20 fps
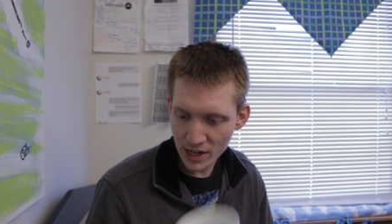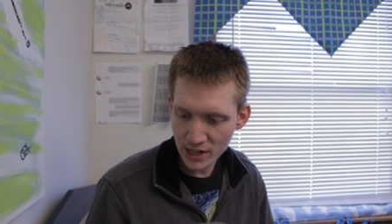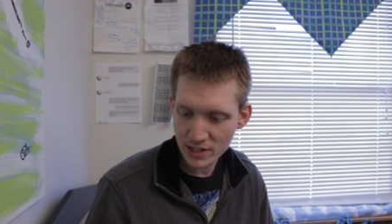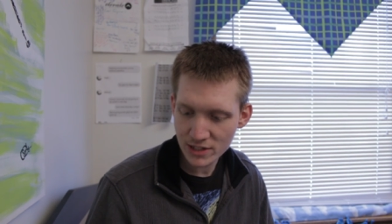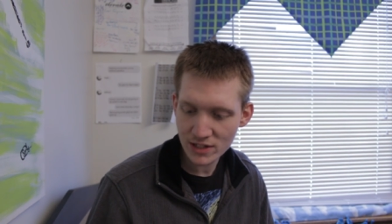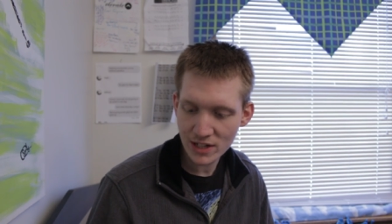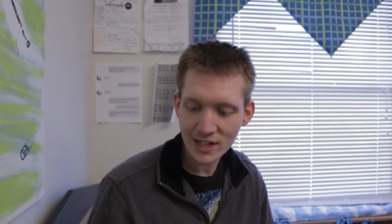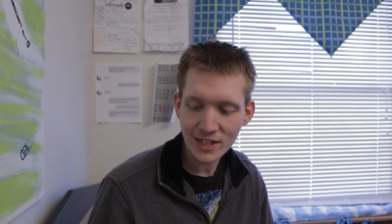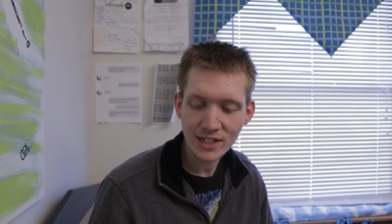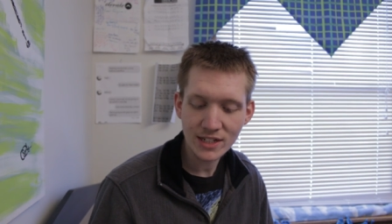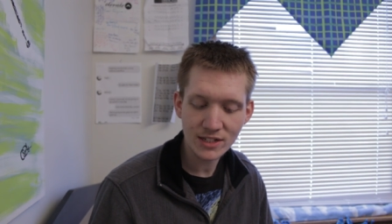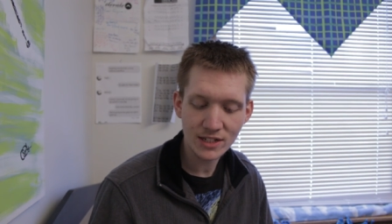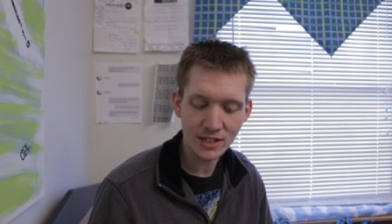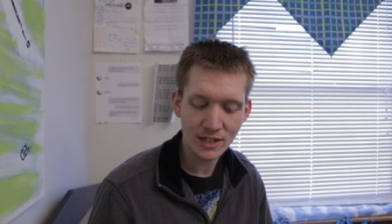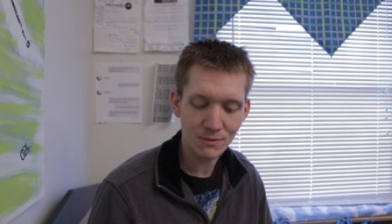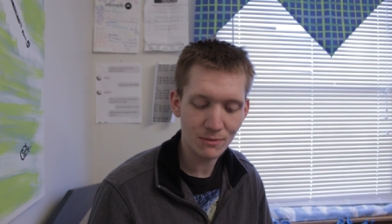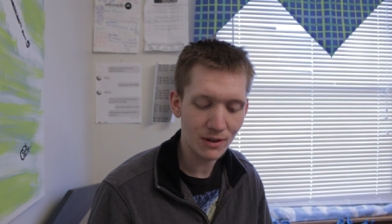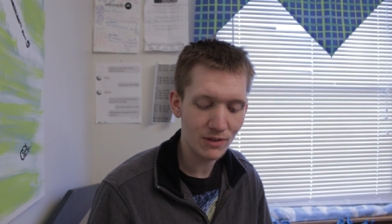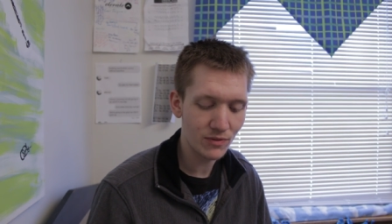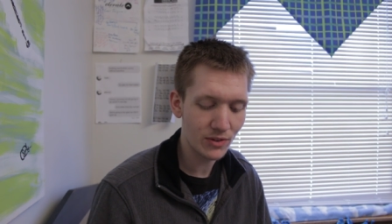Because I need to
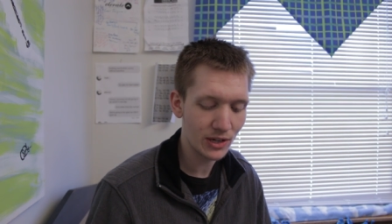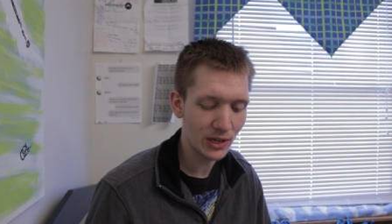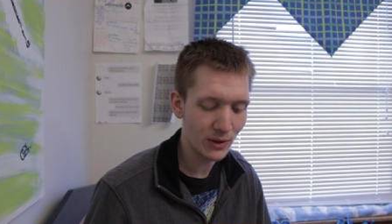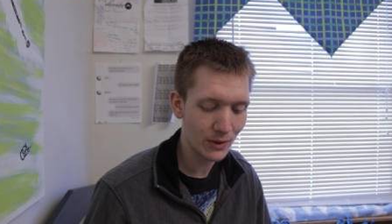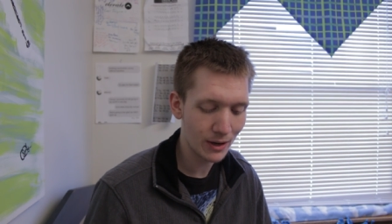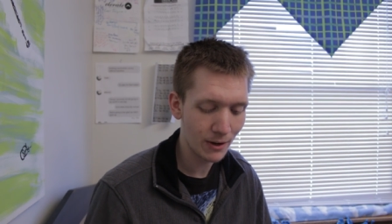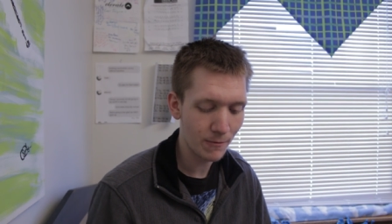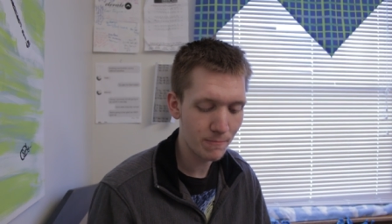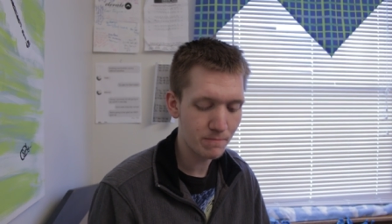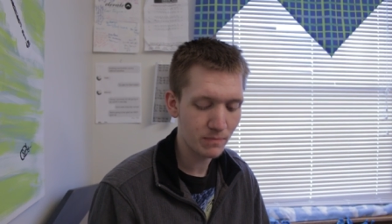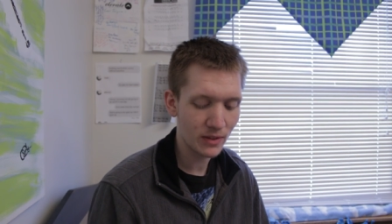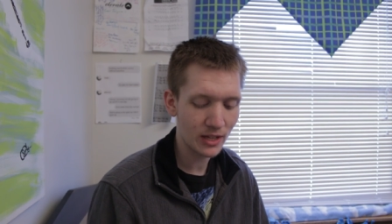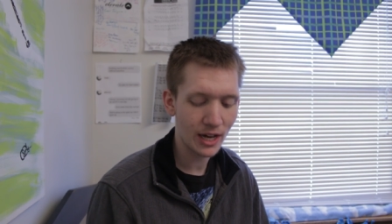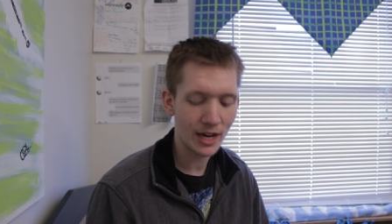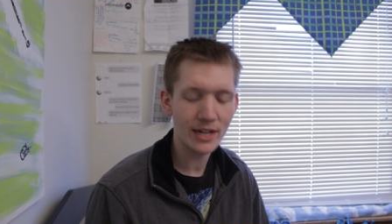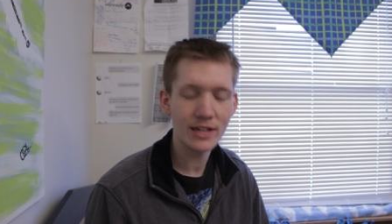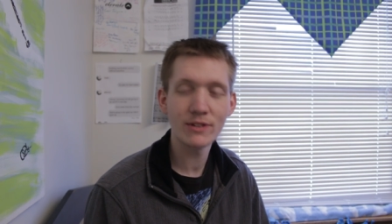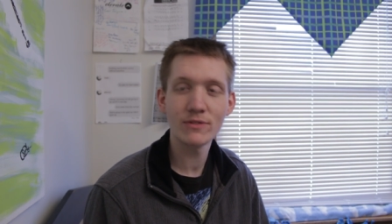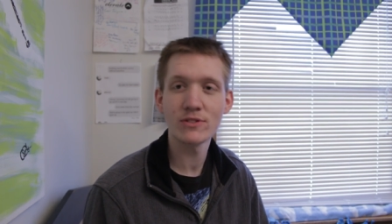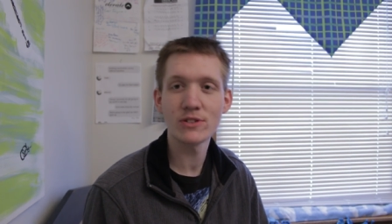get my video out
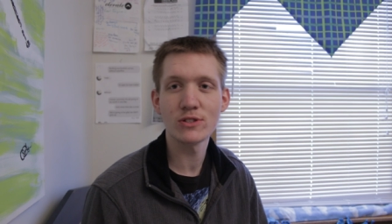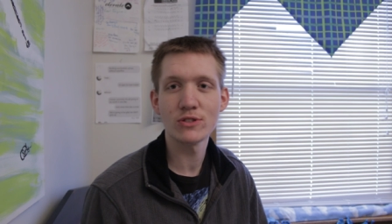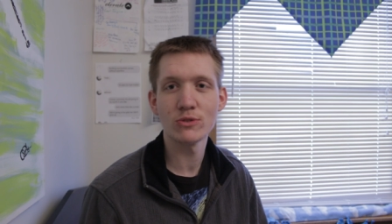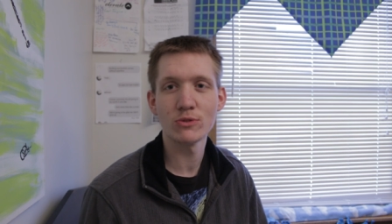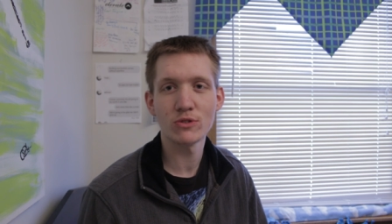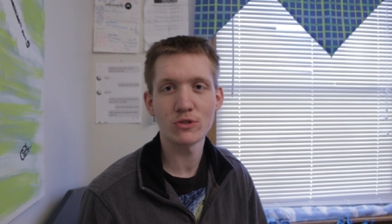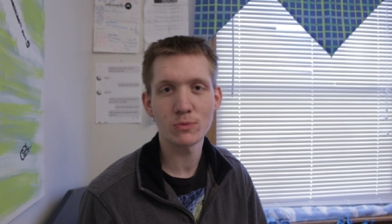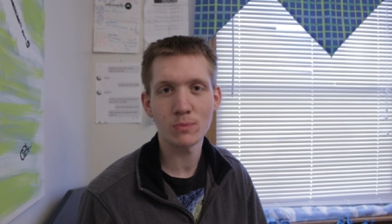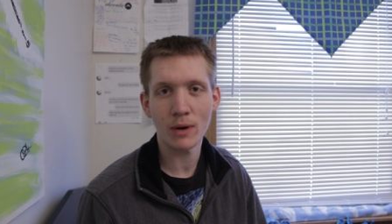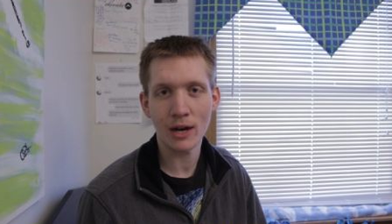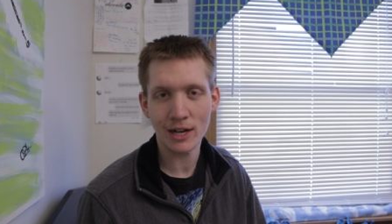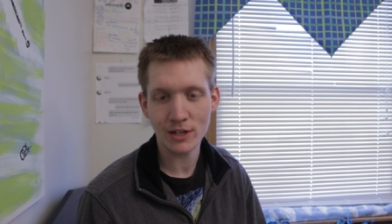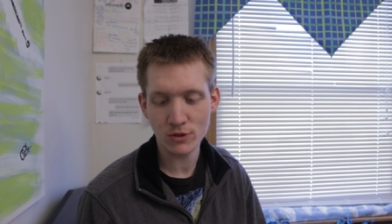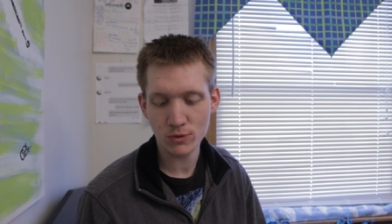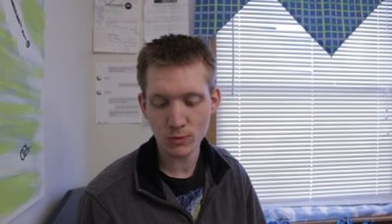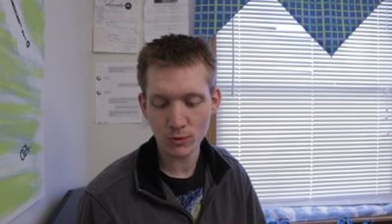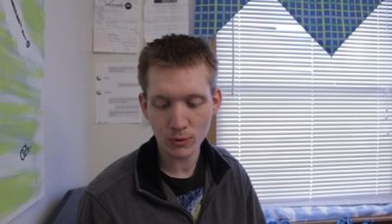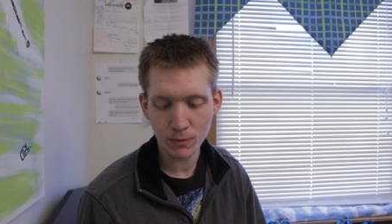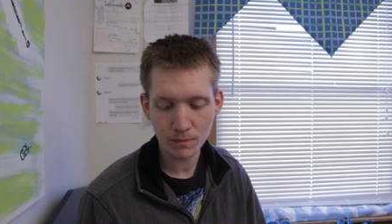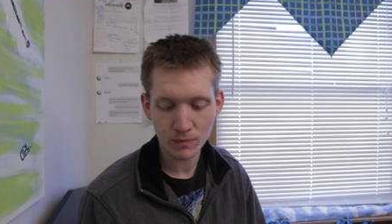kind of as soon as
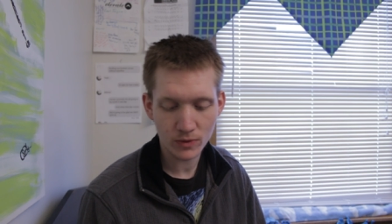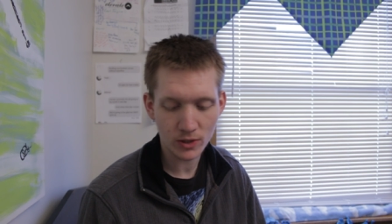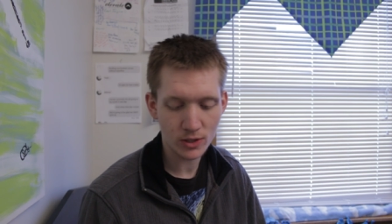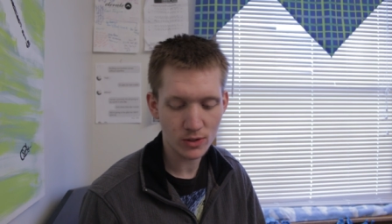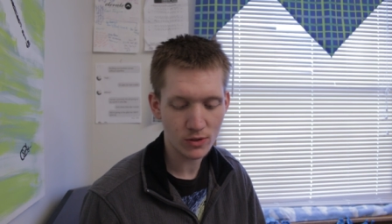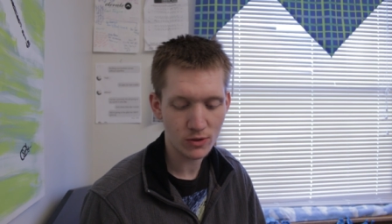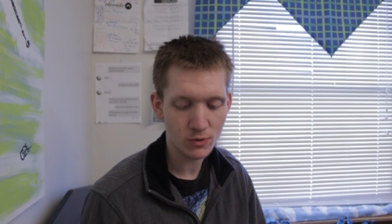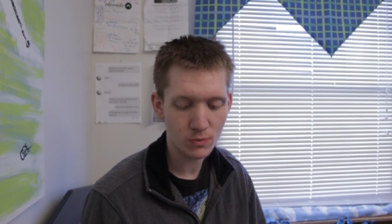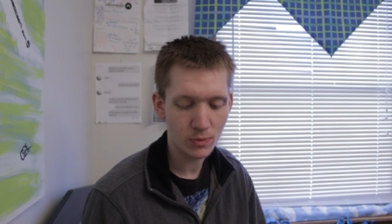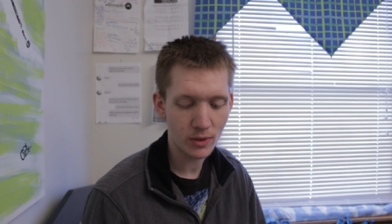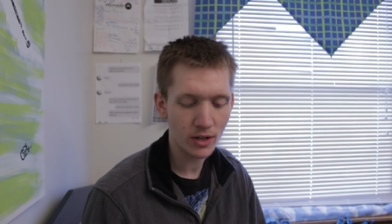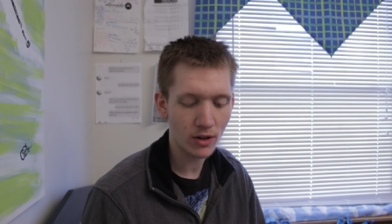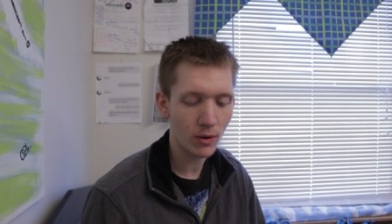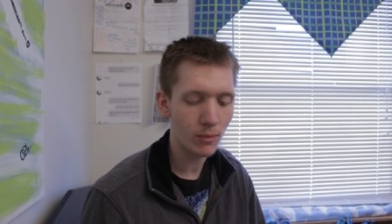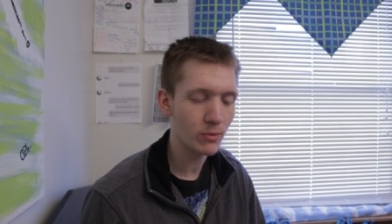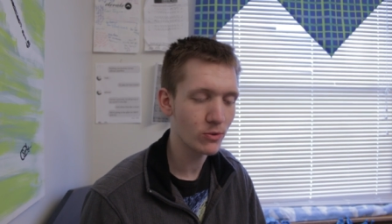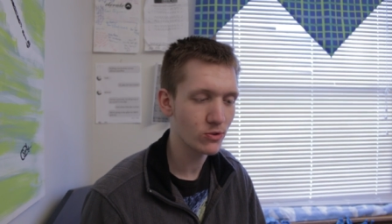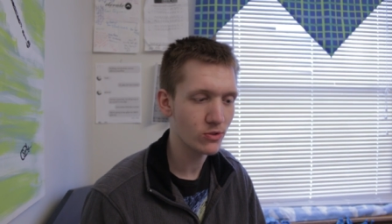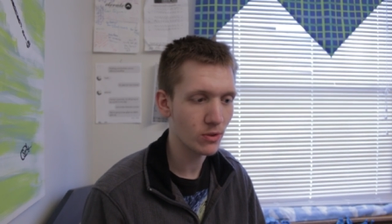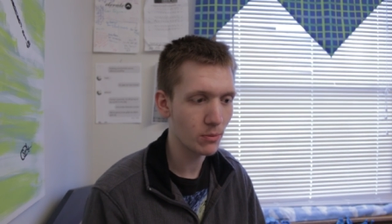possible because it's been
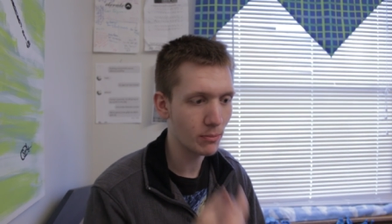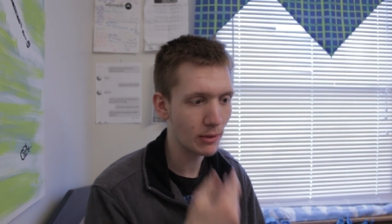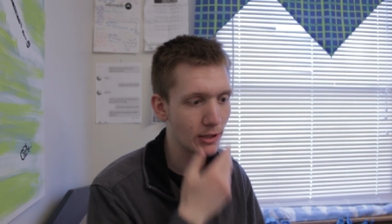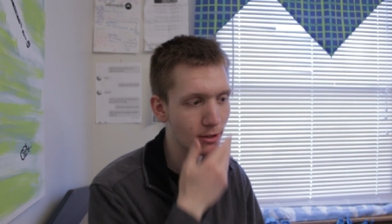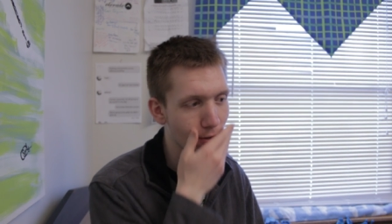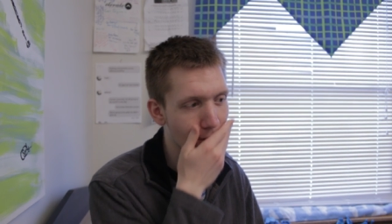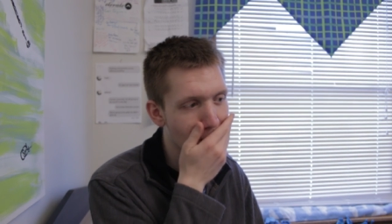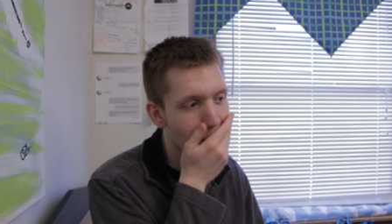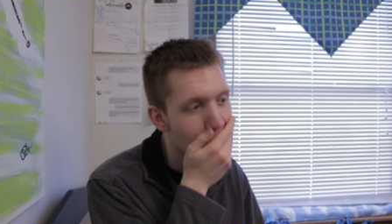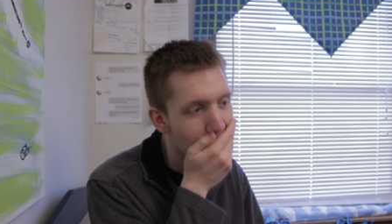almost a month